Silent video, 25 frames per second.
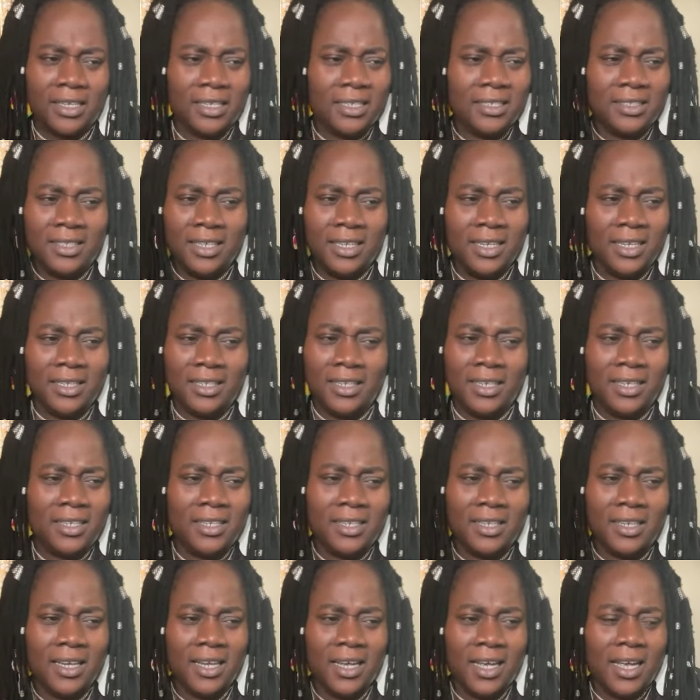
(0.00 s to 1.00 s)

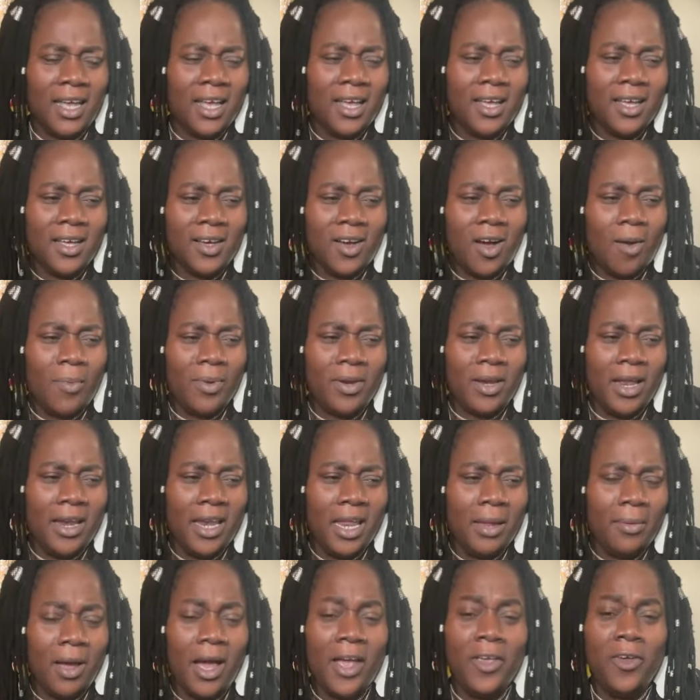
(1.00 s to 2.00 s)
It coming like
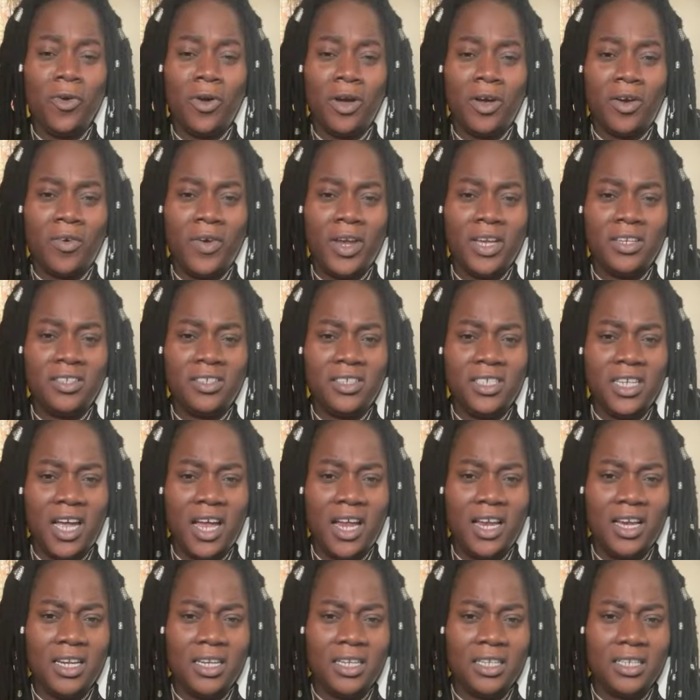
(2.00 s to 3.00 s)
that. Are you a
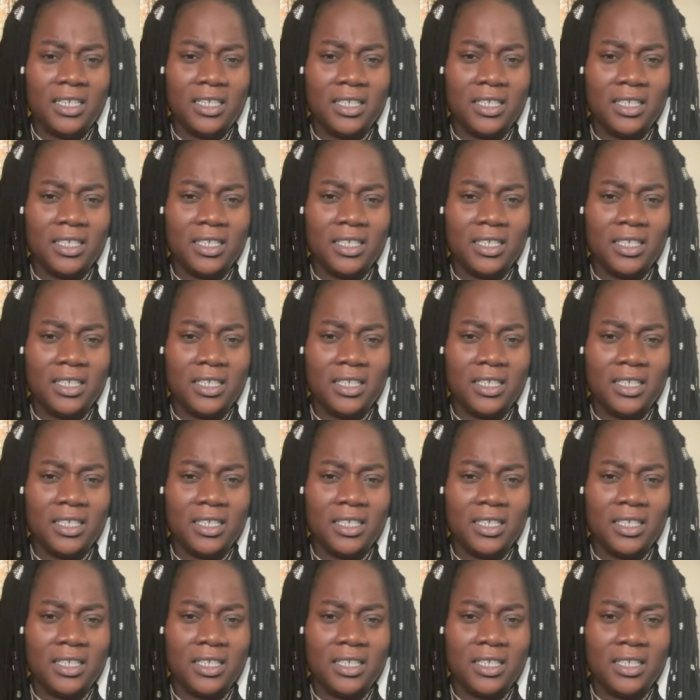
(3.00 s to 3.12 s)
Christian?